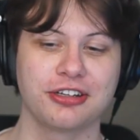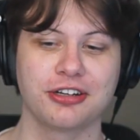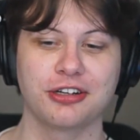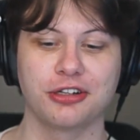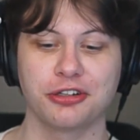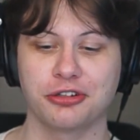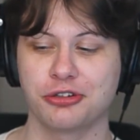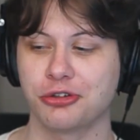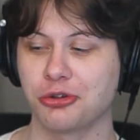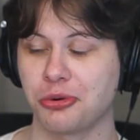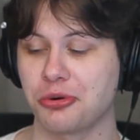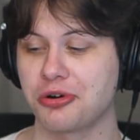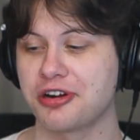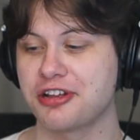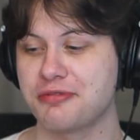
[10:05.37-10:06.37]

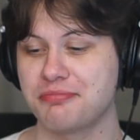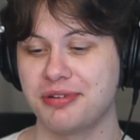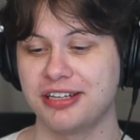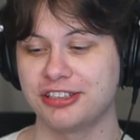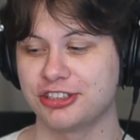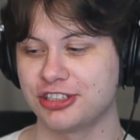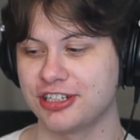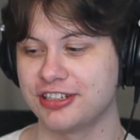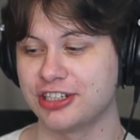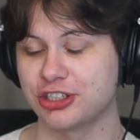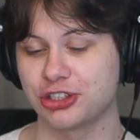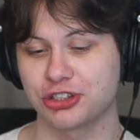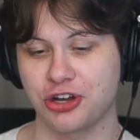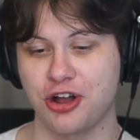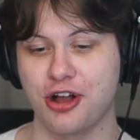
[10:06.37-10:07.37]
Lorde admits in this
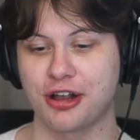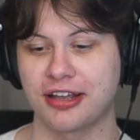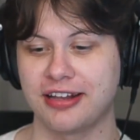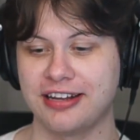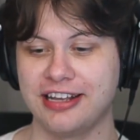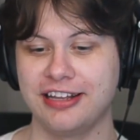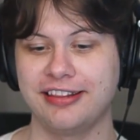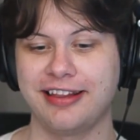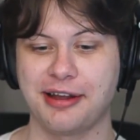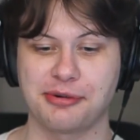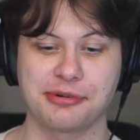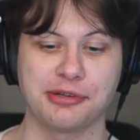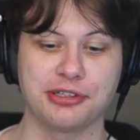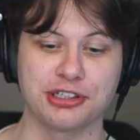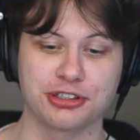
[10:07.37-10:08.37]
song and in that
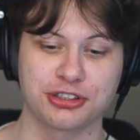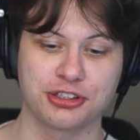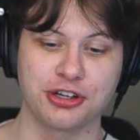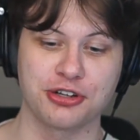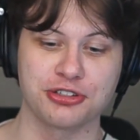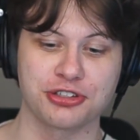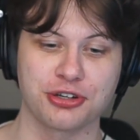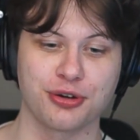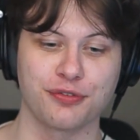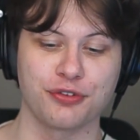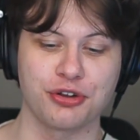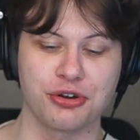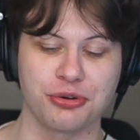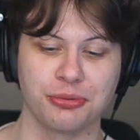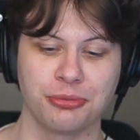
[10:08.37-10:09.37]
Rolling Stones
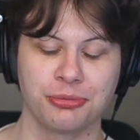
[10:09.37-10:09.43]
interview.